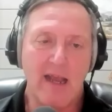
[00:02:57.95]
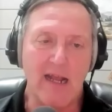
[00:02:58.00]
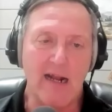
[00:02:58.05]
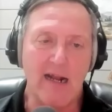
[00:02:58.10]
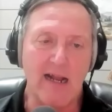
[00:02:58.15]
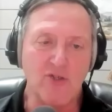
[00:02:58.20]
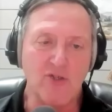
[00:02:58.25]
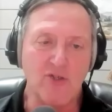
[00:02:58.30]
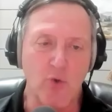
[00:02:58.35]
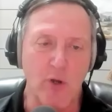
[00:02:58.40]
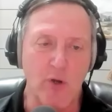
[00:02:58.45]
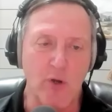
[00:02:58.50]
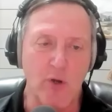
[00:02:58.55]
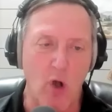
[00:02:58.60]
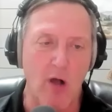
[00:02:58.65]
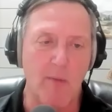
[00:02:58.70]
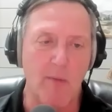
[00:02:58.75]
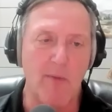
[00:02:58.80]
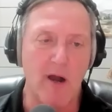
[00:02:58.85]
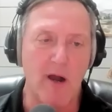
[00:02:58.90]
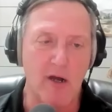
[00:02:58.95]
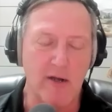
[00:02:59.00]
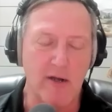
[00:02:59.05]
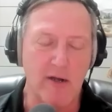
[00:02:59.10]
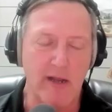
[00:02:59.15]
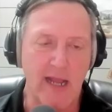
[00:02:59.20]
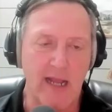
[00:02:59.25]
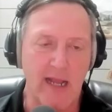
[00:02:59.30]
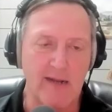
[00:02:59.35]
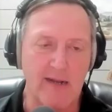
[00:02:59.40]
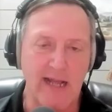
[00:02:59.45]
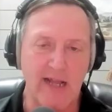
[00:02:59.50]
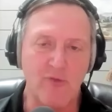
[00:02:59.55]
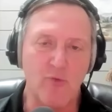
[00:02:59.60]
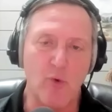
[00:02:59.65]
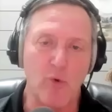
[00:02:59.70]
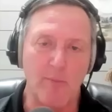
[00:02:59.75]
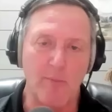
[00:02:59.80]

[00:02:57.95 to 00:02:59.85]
and I joined Walmart, and that's